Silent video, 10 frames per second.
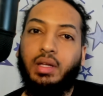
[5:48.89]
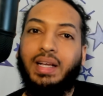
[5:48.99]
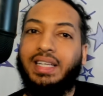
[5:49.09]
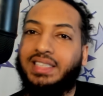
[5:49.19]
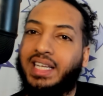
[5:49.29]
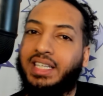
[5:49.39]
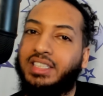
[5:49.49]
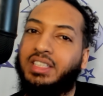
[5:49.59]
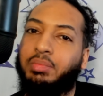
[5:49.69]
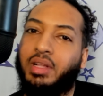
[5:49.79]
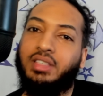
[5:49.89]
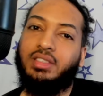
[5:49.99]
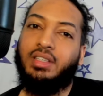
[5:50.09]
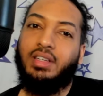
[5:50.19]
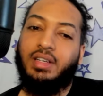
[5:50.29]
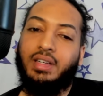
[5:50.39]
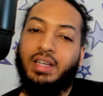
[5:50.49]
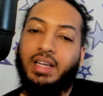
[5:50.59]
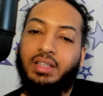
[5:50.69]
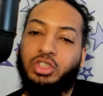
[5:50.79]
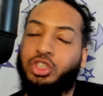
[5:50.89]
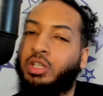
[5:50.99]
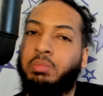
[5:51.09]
is that Disney Plus shouldn't